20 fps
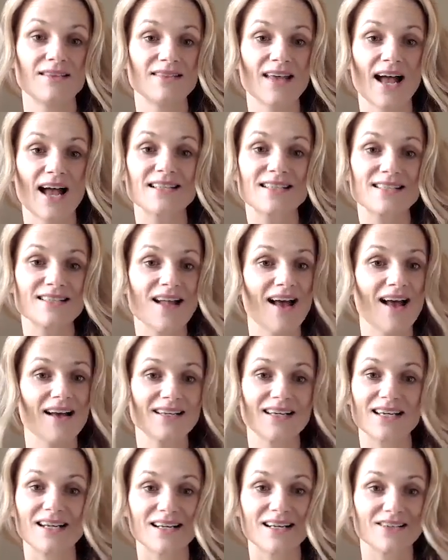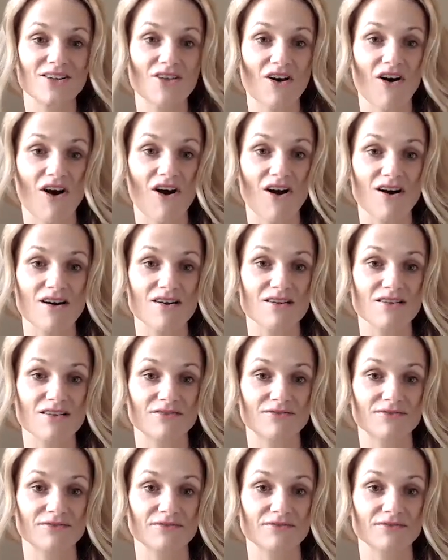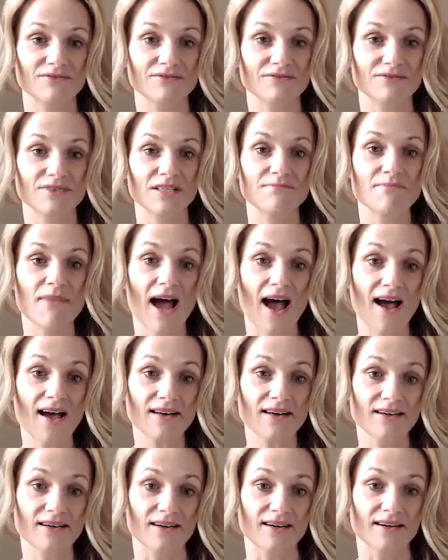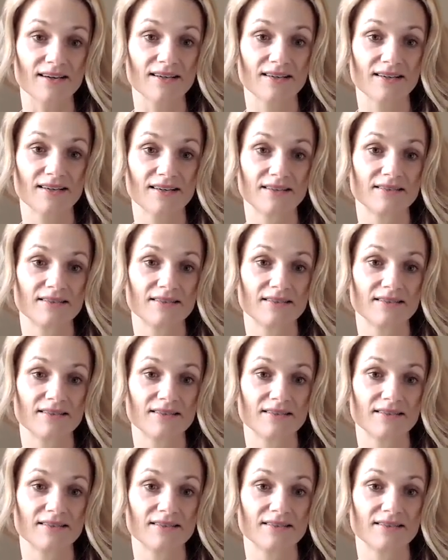That's not getting to the heart of the matter.